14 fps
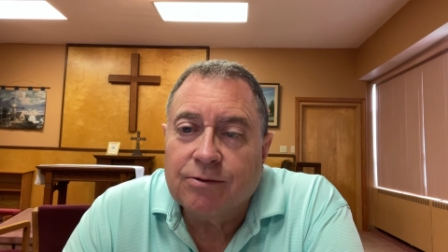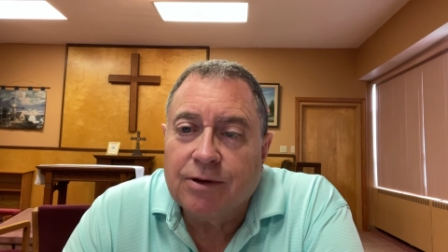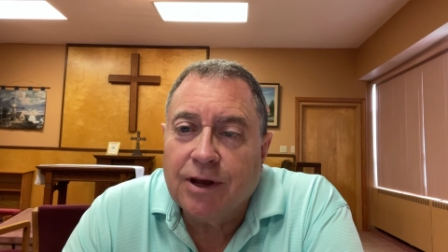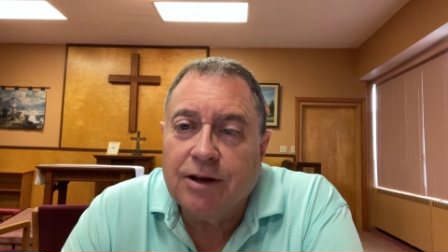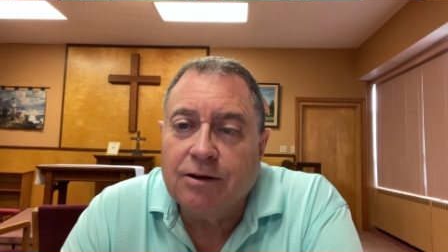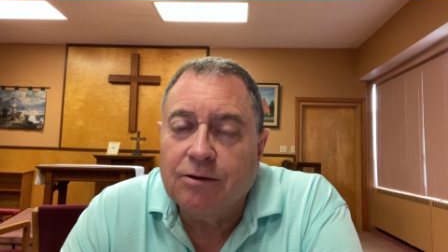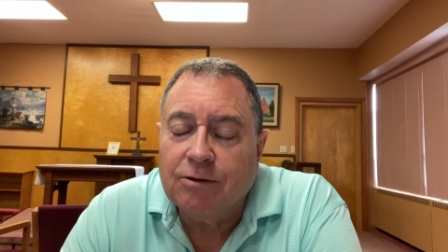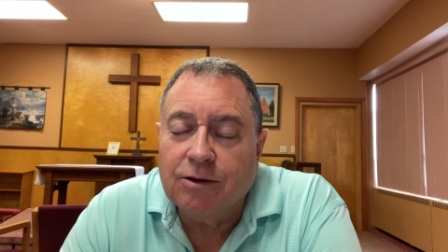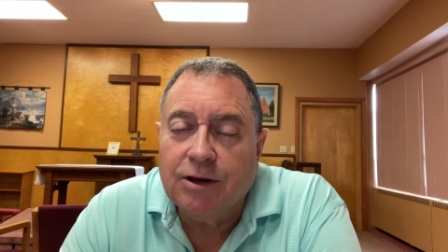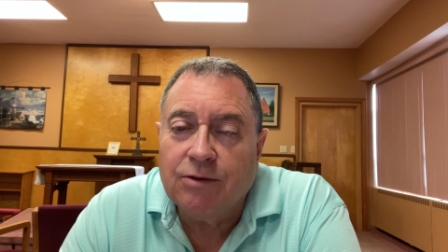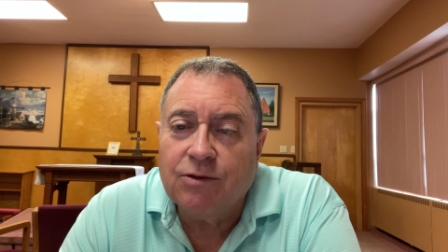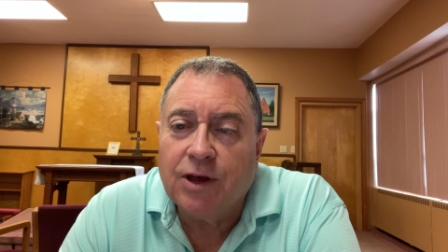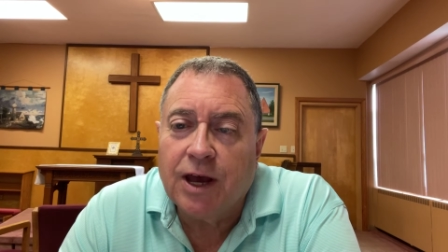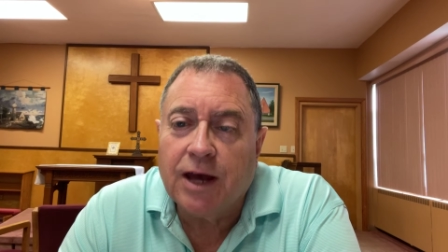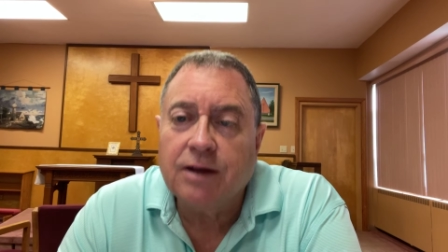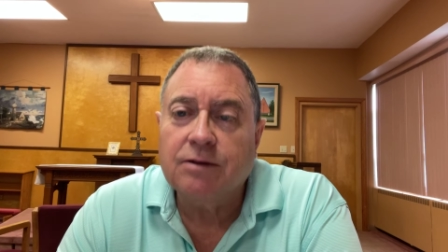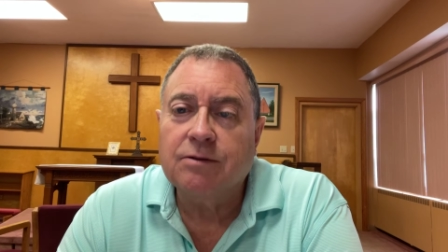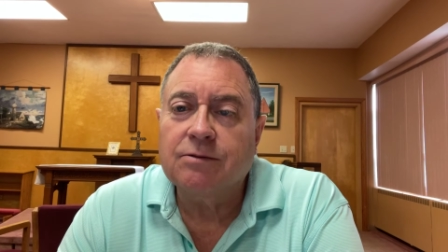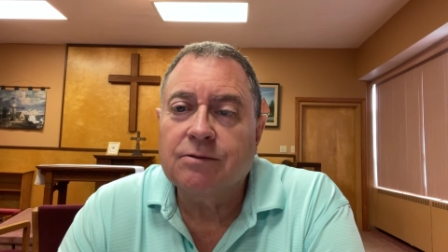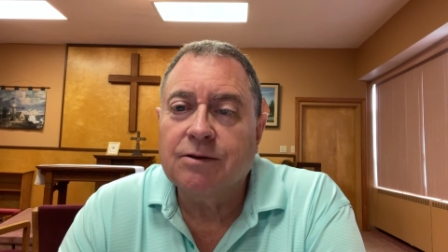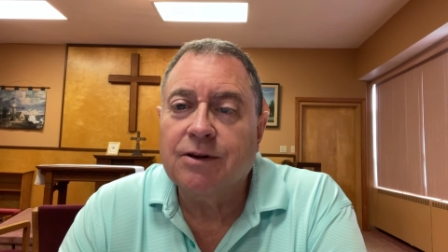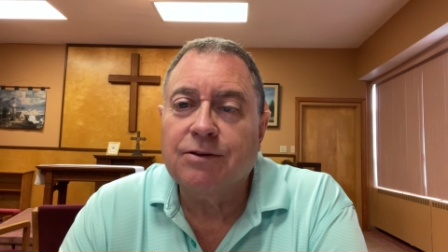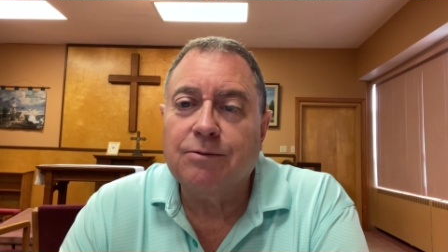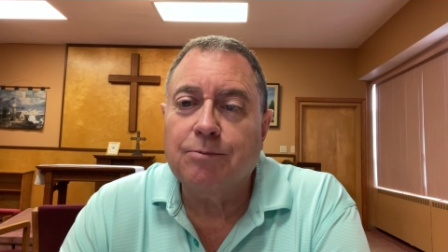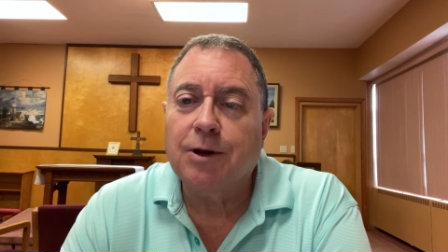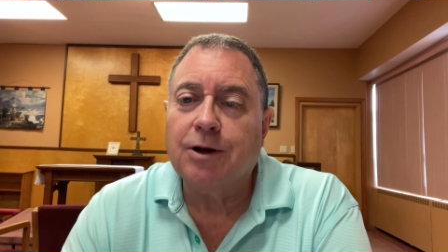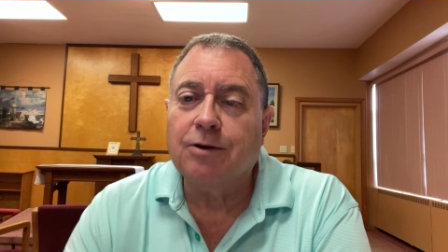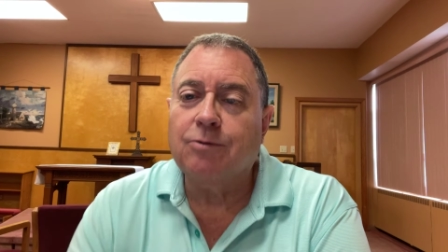Hated to leave that.
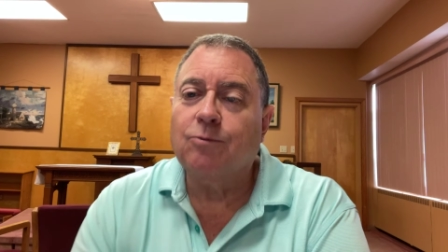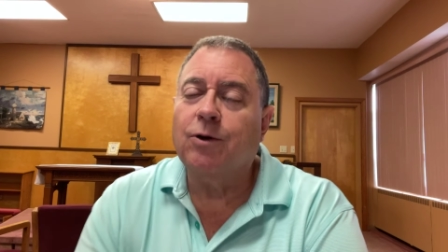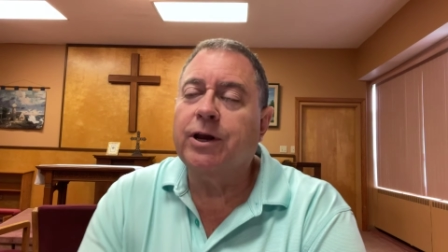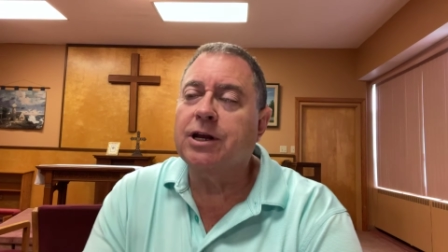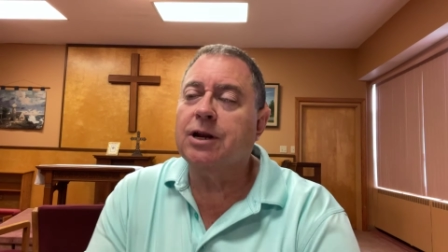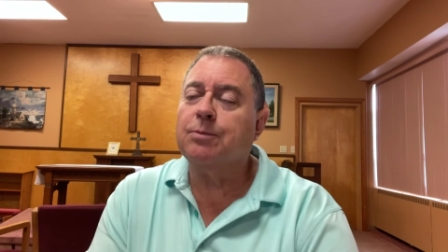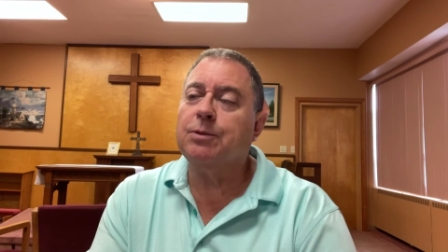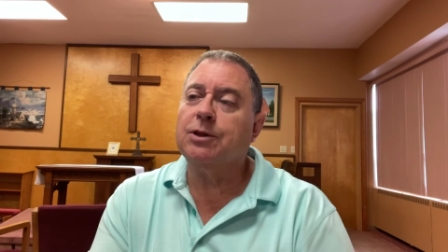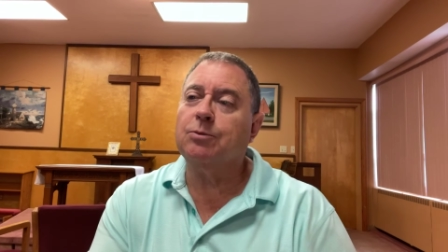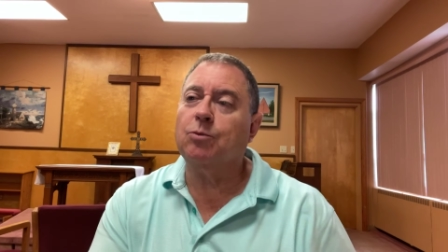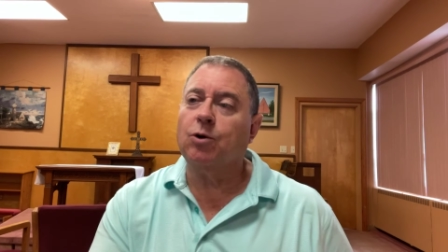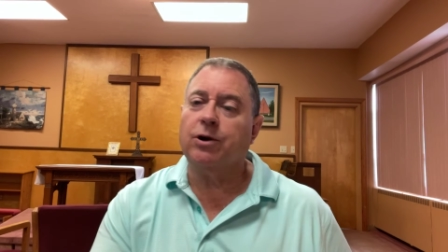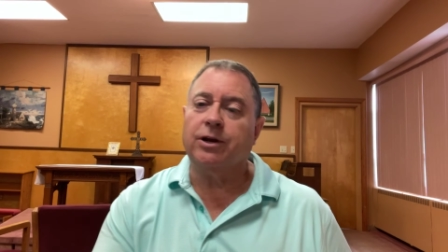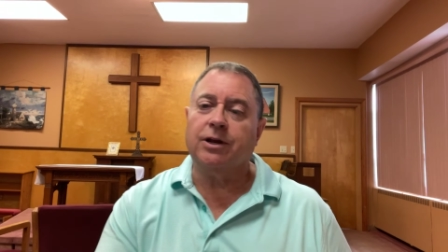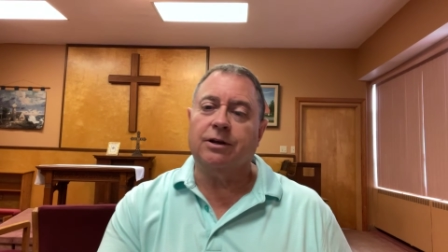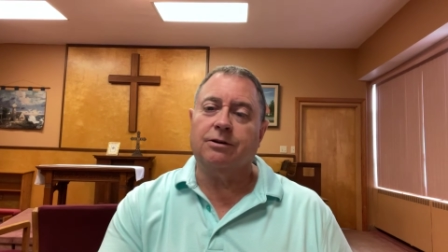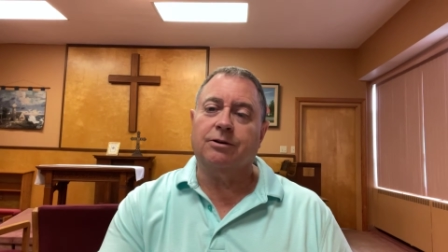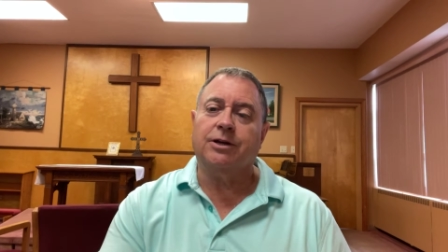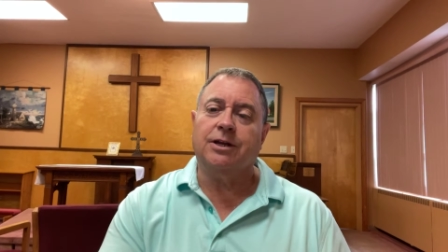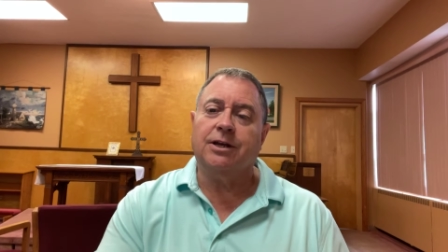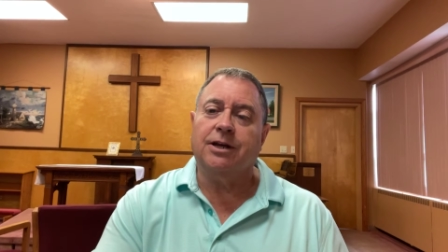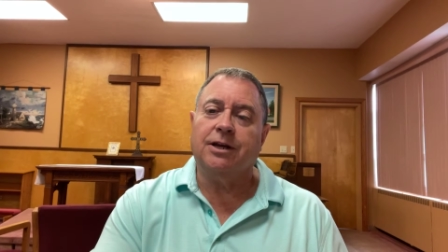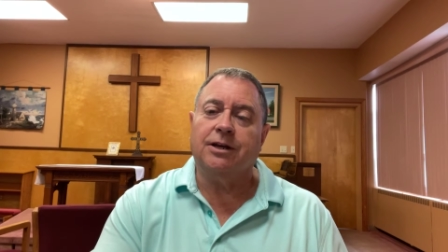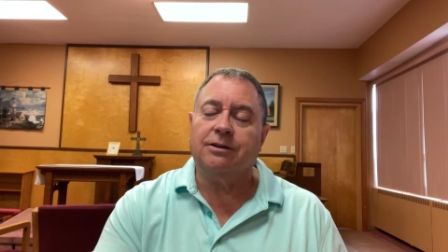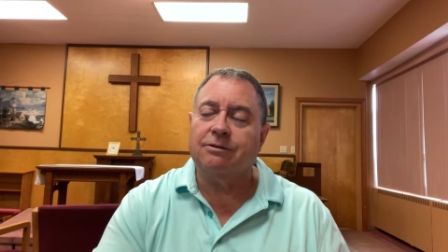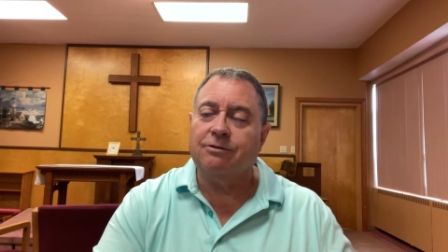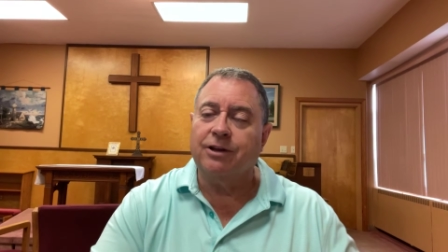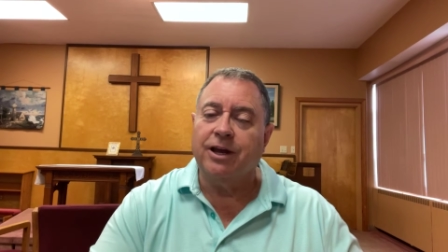Nothing better than waking up in the morning and looking
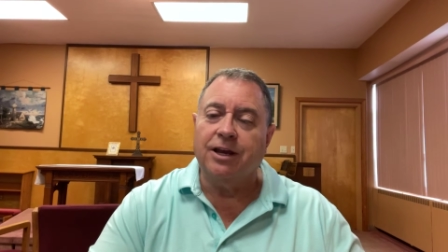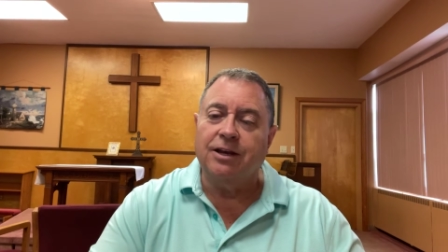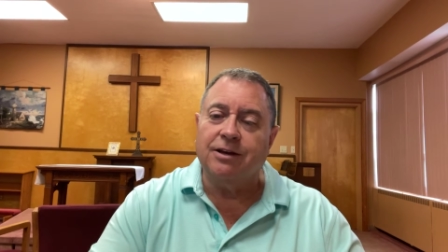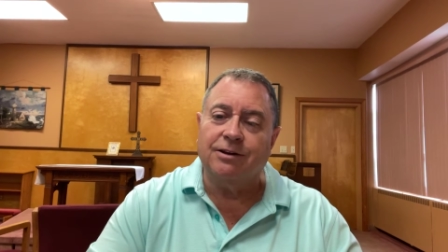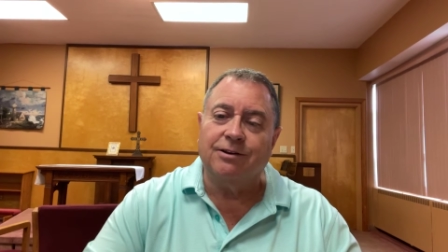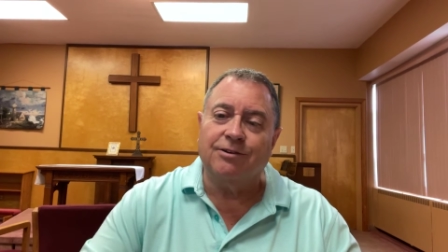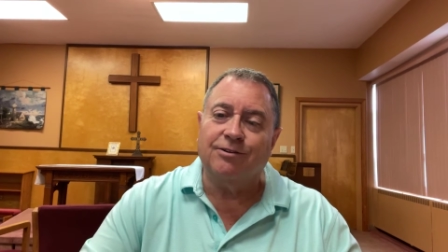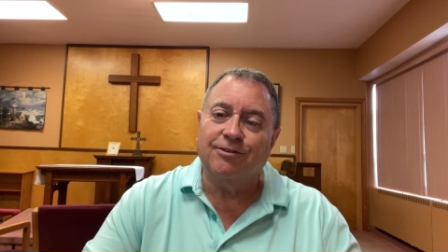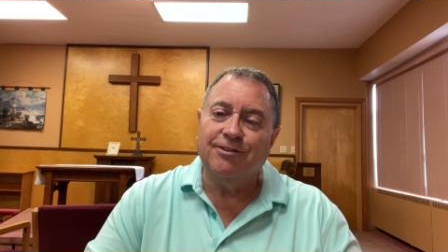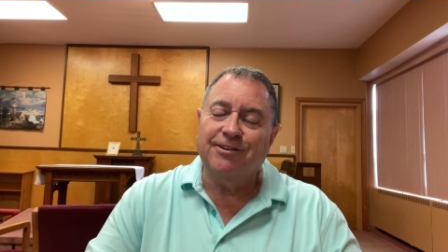at the lake and